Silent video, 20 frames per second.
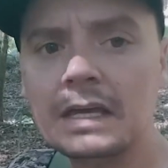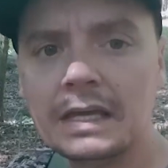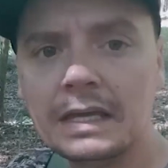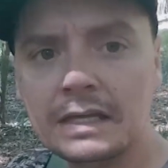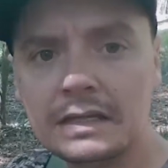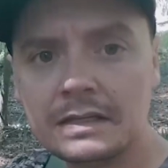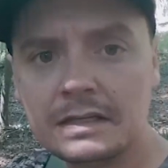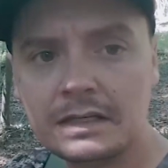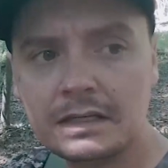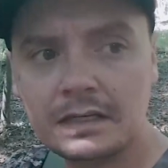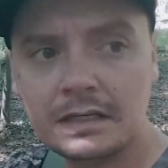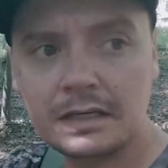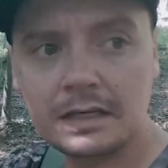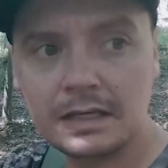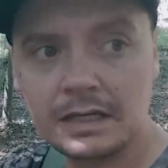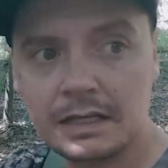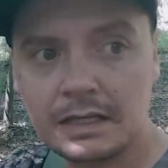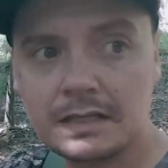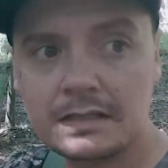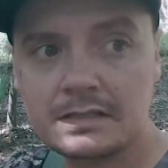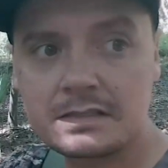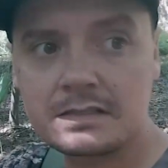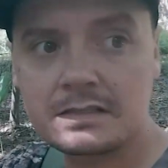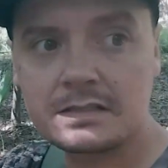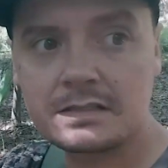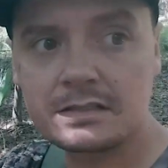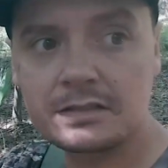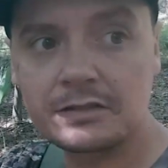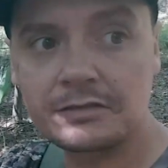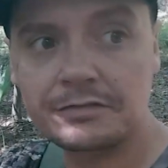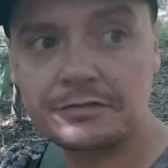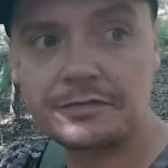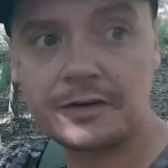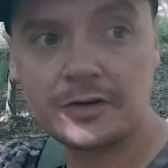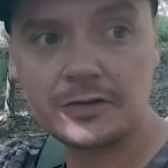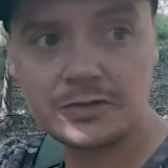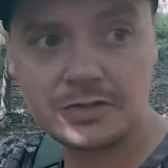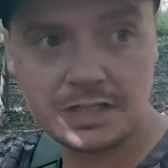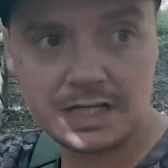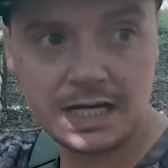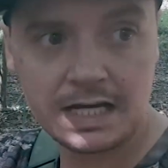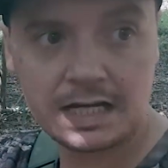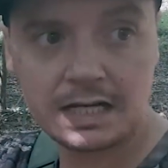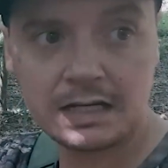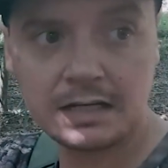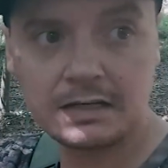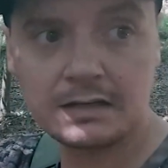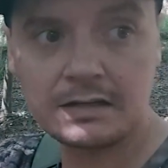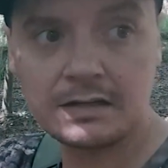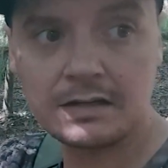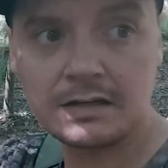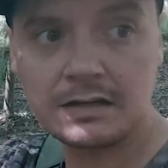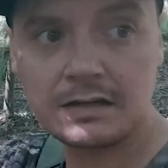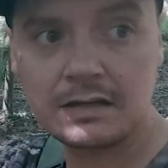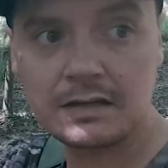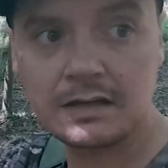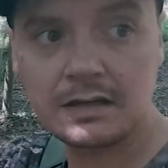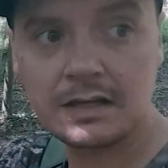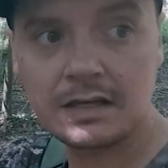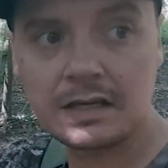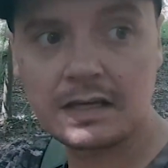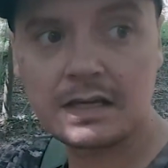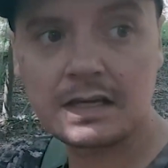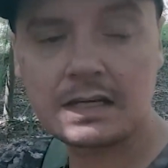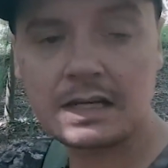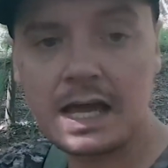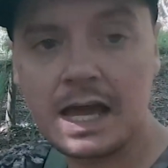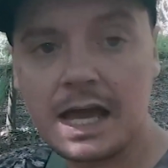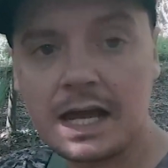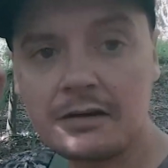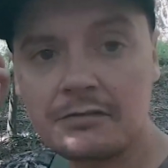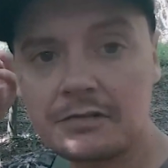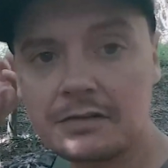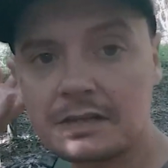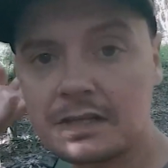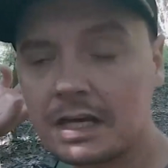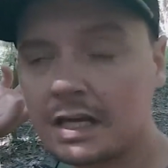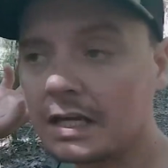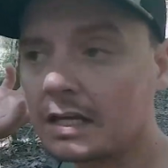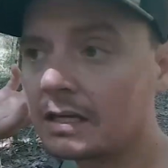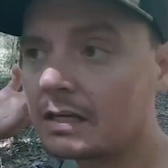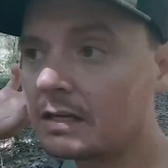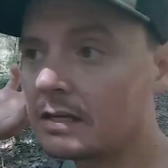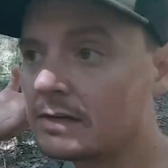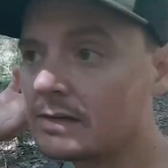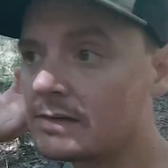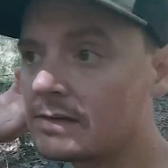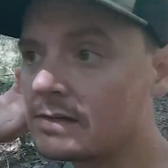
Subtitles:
it is the first island that everything